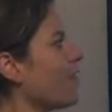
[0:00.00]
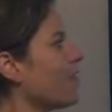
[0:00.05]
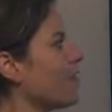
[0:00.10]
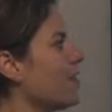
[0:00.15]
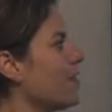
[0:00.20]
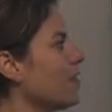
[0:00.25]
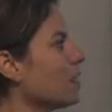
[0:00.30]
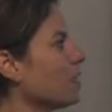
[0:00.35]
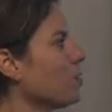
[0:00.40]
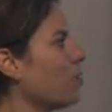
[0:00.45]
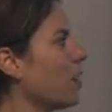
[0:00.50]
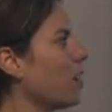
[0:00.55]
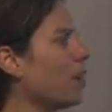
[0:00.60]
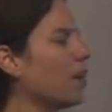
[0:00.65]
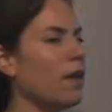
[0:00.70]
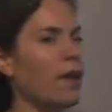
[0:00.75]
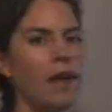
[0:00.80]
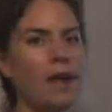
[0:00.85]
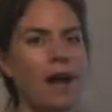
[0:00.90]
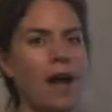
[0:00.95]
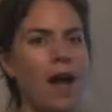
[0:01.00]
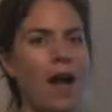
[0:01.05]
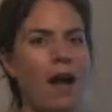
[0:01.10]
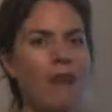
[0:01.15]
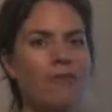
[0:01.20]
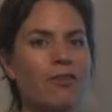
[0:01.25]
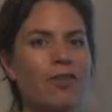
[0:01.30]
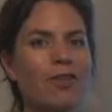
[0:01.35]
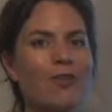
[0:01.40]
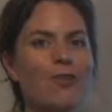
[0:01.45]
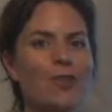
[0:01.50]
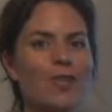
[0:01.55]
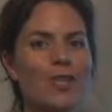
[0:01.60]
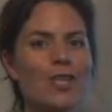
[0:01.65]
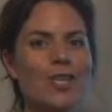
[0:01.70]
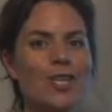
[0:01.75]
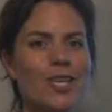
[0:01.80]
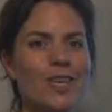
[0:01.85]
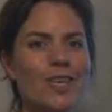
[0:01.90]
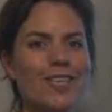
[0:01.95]
This one, I've alluded
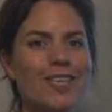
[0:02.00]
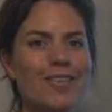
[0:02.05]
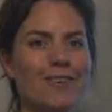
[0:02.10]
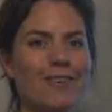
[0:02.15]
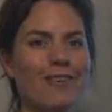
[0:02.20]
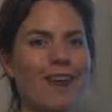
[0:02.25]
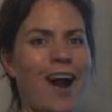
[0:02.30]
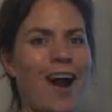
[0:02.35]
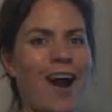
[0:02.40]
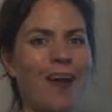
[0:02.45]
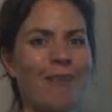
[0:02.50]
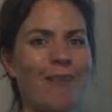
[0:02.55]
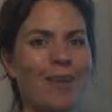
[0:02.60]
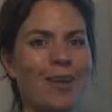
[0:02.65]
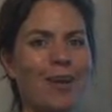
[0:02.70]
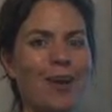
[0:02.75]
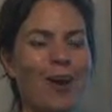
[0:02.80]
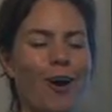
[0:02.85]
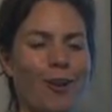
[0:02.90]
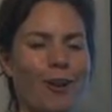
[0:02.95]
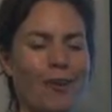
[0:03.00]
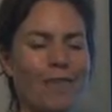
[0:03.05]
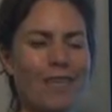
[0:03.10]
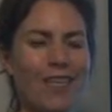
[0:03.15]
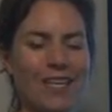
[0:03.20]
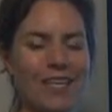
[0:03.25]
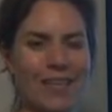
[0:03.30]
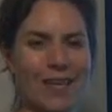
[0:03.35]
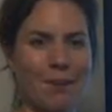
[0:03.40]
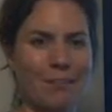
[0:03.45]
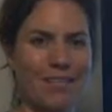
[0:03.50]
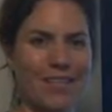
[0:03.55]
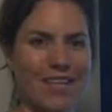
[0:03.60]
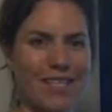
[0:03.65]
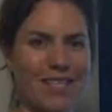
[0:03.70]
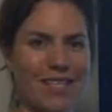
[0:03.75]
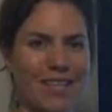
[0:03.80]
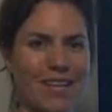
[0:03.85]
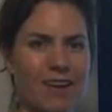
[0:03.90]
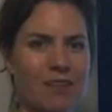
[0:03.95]
to this graph in all of these
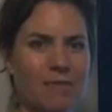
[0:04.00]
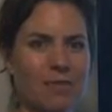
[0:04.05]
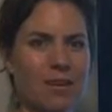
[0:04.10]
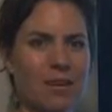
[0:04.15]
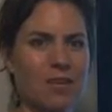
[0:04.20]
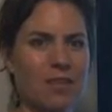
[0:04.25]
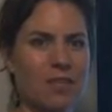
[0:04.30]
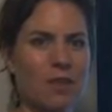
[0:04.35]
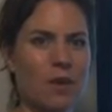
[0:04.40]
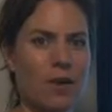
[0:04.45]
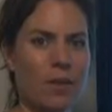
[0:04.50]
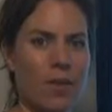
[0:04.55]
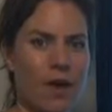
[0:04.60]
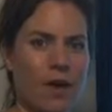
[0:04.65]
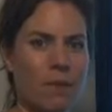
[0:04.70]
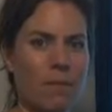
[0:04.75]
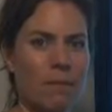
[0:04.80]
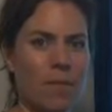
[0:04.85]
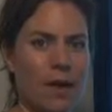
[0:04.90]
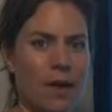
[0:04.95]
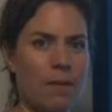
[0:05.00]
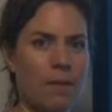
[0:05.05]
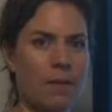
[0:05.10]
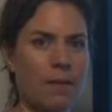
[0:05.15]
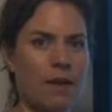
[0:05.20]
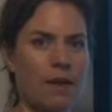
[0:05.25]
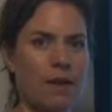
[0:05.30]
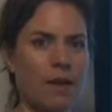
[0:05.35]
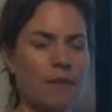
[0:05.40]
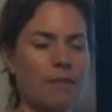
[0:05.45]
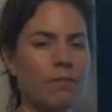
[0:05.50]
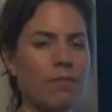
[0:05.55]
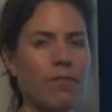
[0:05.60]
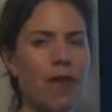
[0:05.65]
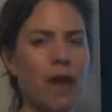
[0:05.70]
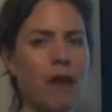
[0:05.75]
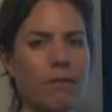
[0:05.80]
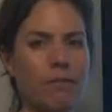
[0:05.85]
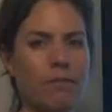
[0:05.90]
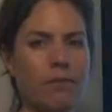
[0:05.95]
updates that I've done, so I thought it might be
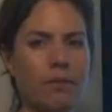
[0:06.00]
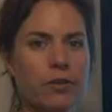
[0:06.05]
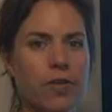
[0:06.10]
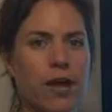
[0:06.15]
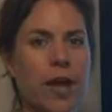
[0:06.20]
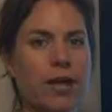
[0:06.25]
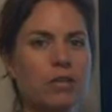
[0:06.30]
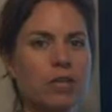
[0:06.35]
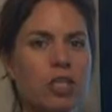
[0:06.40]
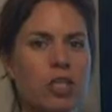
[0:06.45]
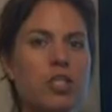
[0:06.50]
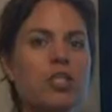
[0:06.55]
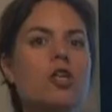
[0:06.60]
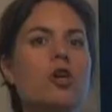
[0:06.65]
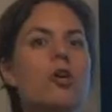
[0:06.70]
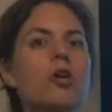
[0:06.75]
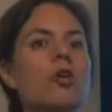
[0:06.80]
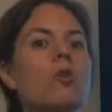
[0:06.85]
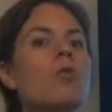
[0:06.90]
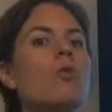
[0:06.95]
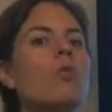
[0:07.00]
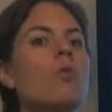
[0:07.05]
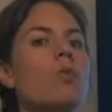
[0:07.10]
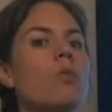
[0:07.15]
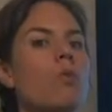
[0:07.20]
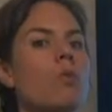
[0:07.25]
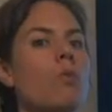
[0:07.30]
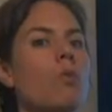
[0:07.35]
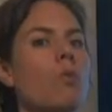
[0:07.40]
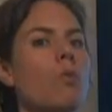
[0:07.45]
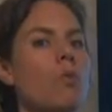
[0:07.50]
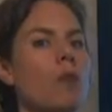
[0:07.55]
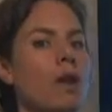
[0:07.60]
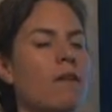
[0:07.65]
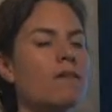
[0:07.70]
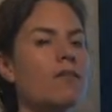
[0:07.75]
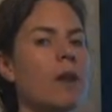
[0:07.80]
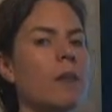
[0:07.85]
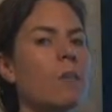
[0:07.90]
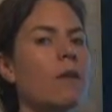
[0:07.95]
helpful to actually show you what
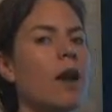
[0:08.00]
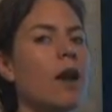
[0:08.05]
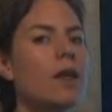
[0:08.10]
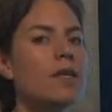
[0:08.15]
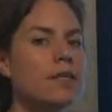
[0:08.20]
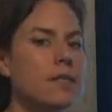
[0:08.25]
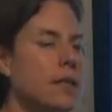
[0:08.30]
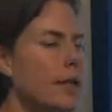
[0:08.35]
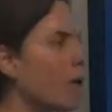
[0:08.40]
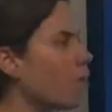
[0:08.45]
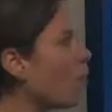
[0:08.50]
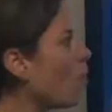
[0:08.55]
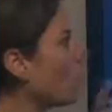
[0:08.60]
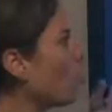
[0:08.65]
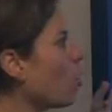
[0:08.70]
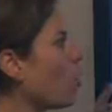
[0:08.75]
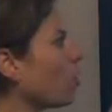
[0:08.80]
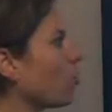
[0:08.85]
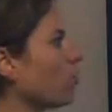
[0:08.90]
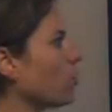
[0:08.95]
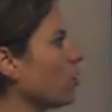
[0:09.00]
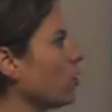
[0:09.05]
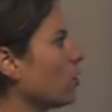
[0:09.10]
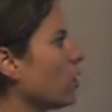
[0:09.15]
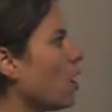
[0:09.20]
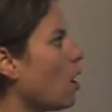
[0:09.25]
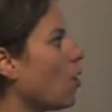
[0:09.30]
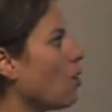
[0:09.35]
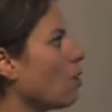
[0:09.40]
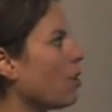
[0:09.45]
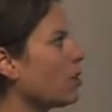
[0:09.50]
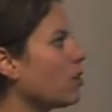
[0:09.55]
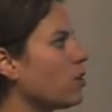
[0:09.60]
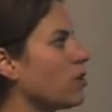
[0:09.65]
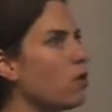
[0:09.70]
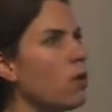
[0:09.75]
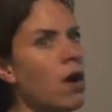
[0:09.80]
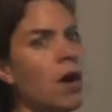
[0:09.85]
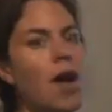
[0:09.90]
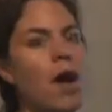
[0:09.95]
I've summarized, and I won't go through it all with
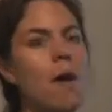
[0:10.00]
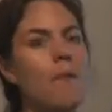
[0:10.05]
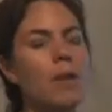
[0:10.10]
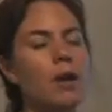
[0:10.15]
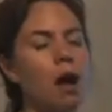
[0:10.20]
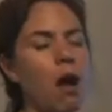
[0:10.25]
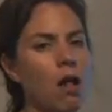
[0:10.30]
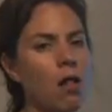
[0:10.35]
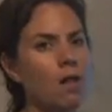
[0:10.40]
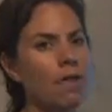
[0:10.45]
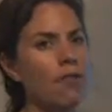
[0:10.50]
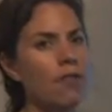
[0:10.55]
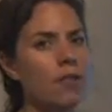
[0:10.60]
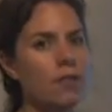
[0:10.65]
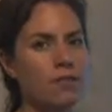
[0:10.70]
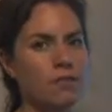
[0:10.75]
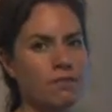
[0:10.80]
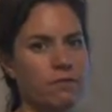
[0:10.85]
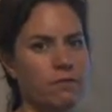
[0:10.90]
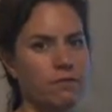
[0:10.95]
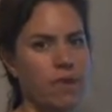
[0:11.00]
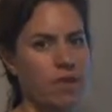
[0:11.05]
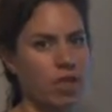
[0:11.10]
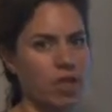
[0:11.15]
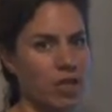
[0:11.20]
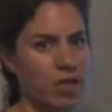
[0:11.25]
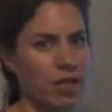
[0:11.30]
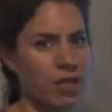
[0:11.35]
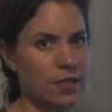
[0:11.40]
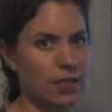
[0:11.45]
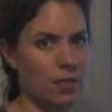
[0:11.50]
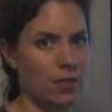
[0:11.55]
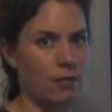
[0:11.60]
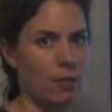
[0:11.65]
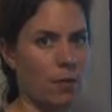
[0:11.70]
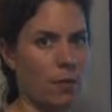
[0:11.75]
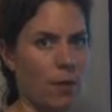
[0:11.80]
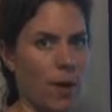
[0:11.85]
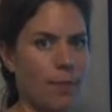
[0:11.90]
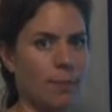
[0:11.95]
you, but all of this information is on
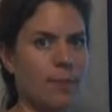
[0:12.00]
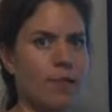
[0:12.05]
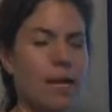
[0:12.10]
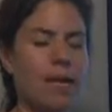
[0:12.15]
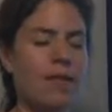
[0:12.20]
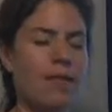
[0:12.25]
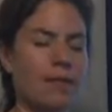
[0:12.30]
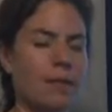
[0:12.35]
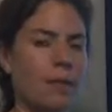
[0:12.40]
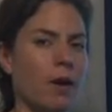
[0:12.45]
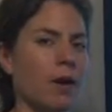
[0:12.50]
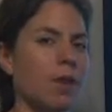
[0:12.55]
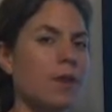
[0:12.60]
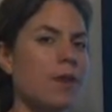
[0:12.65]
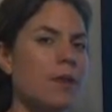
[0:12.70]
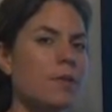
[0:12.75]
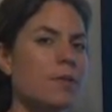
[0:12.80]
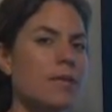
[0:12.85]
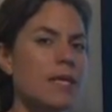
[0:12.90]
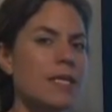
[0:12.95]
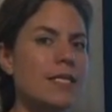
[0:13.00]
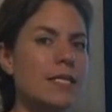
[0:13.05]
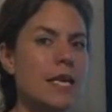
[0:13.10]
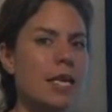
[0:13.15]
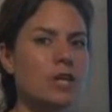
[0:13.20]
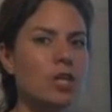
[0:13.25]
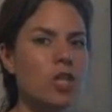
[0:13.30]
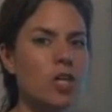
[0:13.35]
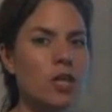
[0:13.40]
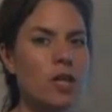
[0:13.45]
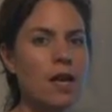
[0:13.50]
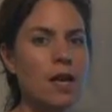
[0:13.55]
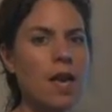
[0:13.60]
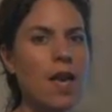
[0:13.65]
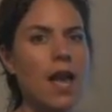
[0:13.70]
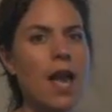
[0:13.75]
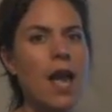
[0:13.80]
my website in the market update section.